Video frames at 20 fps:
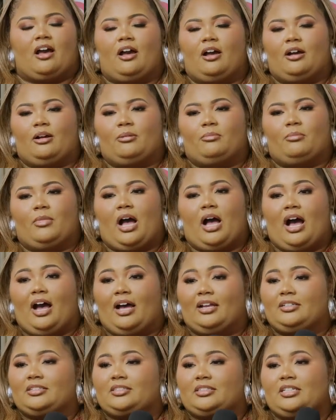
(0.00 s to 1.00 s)

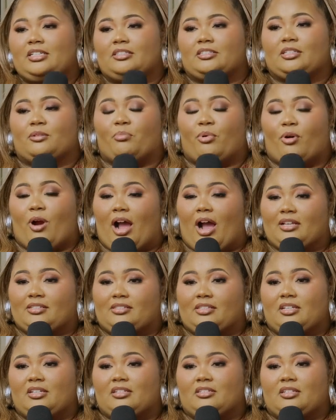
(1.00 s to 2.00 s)
Honestly, it's a
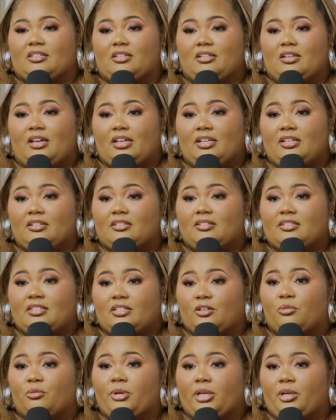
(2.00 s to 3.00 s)
process, and it's
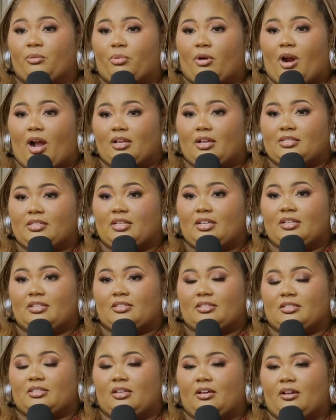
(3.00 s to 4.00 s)
still been a
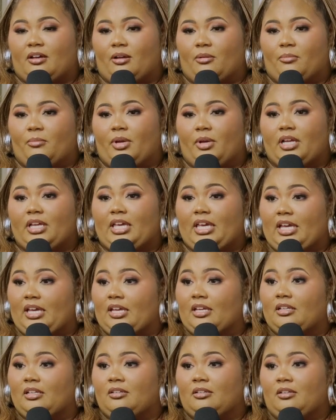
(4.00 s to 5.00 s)
process.
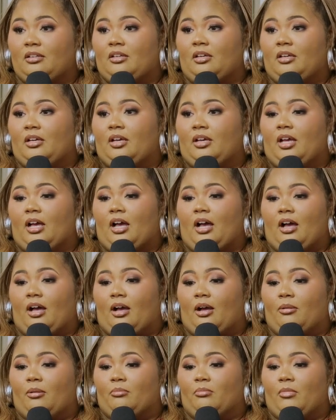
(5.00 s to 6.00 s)
Again,
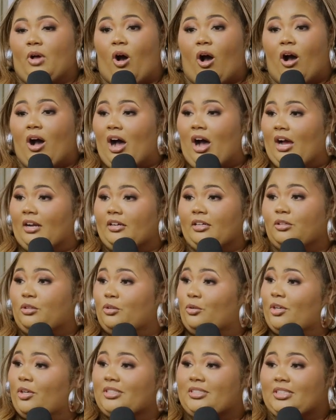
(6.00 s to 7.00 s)
all honor and
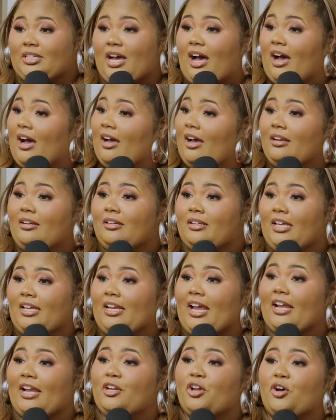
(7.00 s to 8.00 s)
glory to God.
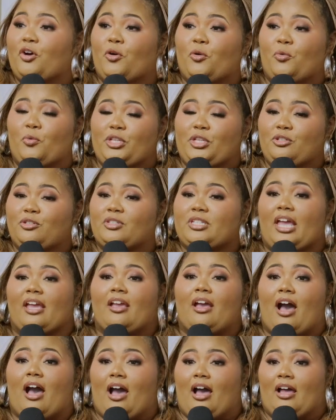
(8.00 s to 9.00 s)
And I know when you say
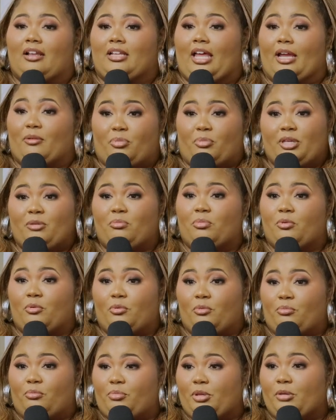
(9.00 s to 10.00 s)
God, like
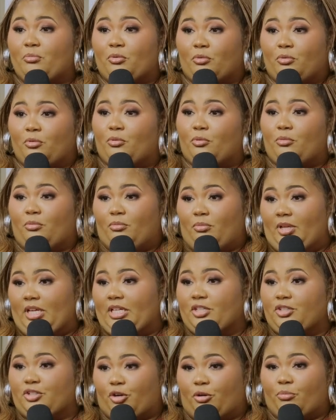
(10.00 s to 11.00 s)
people
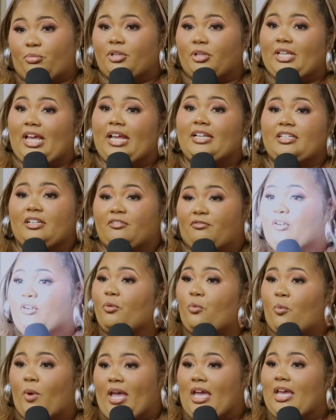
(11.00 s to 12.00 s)
interpret that
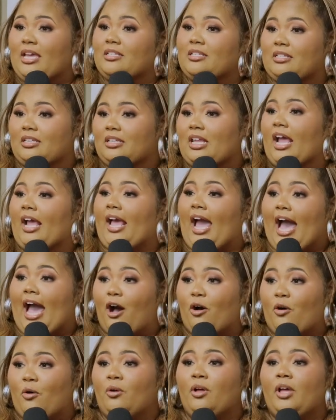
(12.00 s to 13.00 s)
different ways, and like
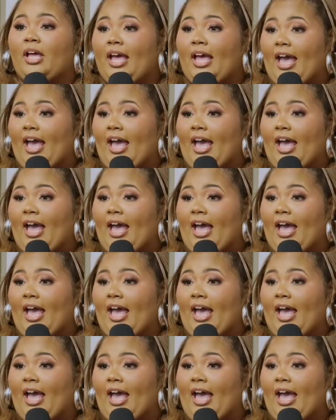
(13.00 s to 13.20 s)
how